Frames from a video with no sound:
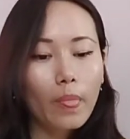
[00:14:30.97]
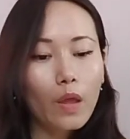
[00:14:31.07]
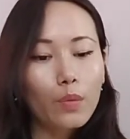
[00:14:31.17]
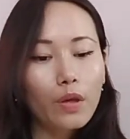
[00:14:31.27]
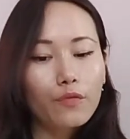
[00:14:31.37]

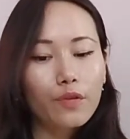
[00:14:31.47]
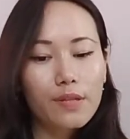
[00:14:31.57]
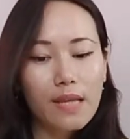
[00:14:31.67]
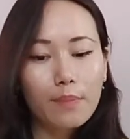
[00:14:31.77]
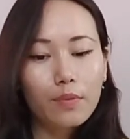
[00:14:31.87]
Okay, for
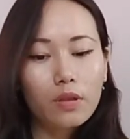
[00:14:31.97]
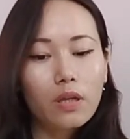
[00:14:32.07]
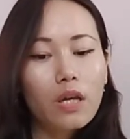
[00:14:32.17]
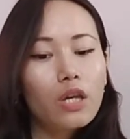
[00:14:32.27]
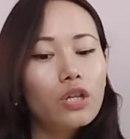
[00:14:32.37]
example,
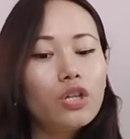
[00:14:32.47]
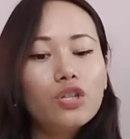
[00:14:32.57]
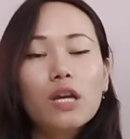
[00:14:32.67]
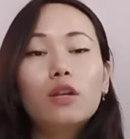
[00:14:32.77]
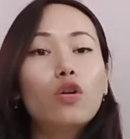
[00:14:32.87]
he
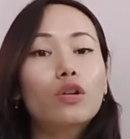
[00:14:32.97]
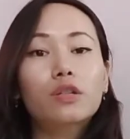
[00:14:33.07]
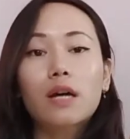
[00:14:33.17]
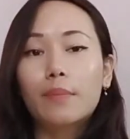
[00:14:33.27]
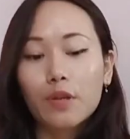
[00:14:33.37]
shall not
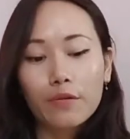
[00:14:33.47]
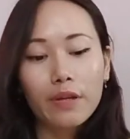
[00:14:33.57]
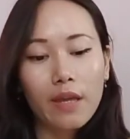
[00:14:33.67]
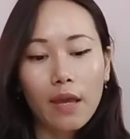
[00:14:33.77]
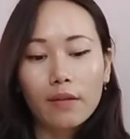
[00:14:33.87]
come here
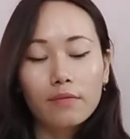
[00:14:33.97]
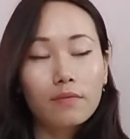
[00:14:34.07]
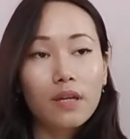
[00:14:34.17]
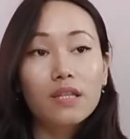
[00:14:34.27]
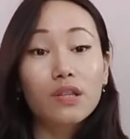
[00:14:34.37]
again.
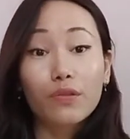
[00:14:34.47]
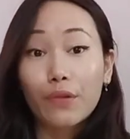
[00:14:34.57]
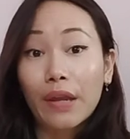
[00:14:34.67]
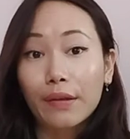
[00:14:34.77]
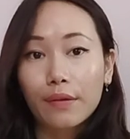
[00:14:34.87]
It's a
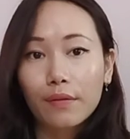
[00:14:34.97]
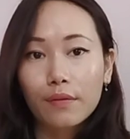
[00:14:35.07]
threat.